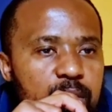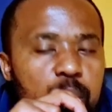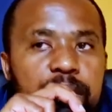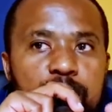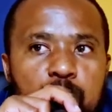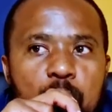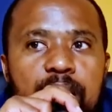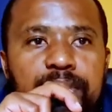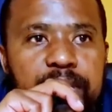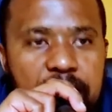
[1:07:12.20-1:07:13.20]
to the
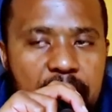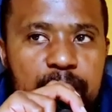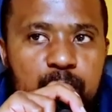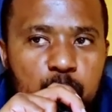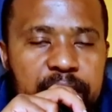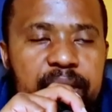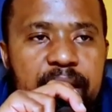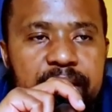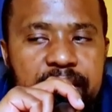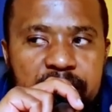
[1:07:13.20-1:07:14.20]
12 tribes which
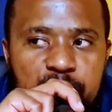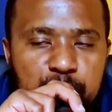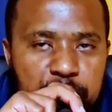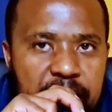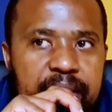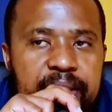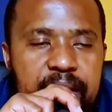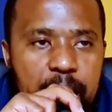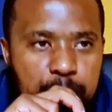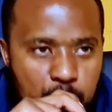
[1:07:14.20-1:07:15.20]
are
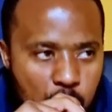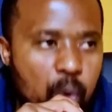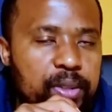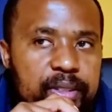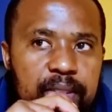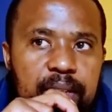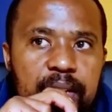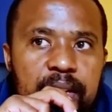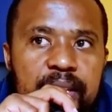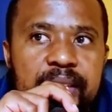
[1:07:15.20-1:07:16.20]
dispersed abroad,
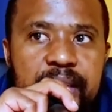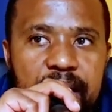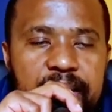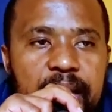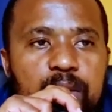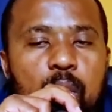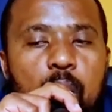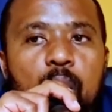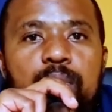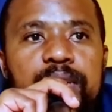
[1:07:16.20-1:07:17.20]
scattered
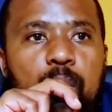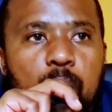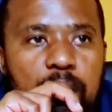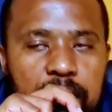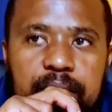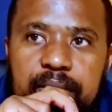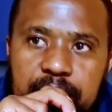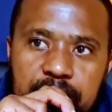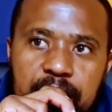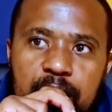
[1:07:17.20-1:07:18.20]
all over the
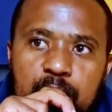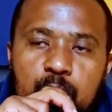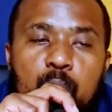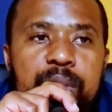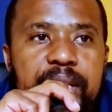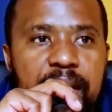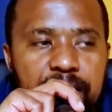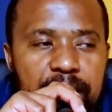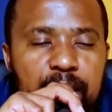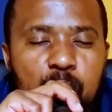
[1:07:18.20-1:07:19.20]
world through
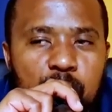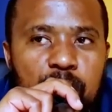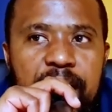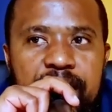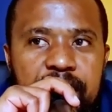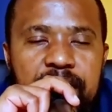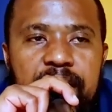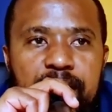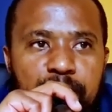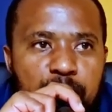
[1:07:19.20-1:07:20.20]
slavery,
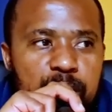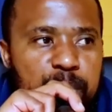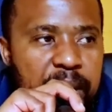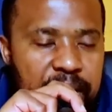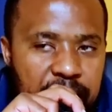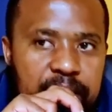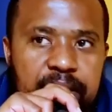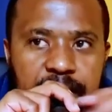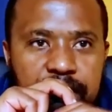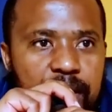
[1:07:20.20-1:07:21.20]
colonization, and forced
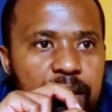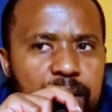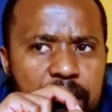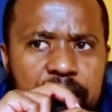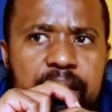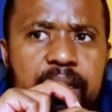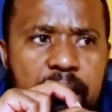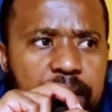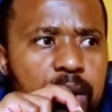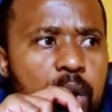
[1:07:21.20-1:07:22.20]
migration. You
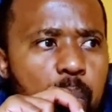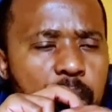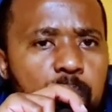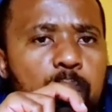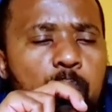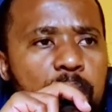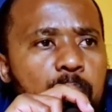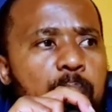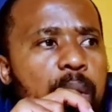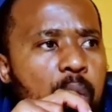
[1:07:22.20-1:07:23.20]
understand? Where,
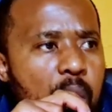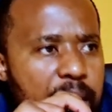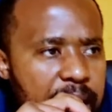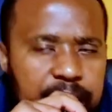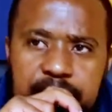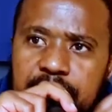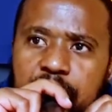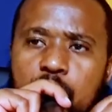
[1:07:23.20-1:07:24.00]
where we were conquered,